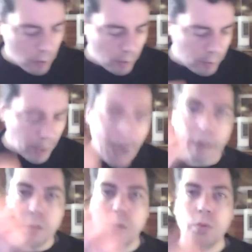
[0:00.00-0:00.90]
how
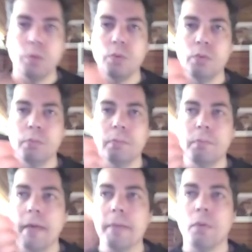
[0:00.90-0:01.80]
to
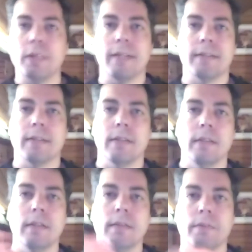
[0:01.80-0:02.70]
make more sales
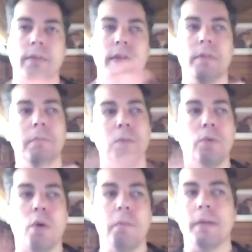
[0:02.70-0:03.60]
in
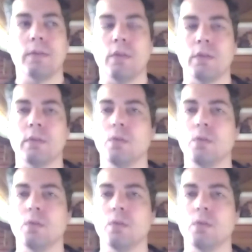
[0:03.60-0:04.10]
Builderall Masters.